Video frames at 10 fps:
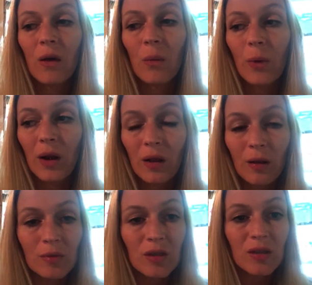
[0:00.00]
when it
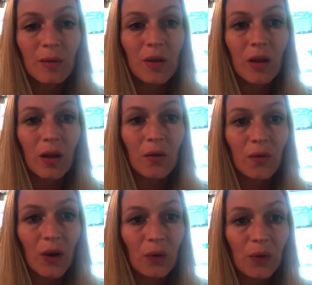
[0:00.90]
comes to something like
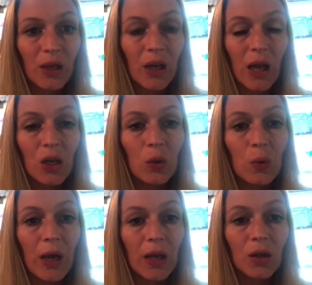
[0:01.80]
velvet and you
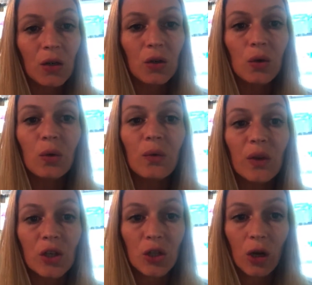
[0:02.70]
get new
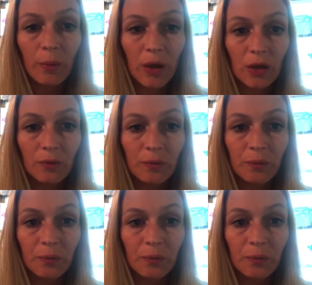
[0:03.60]
fish come in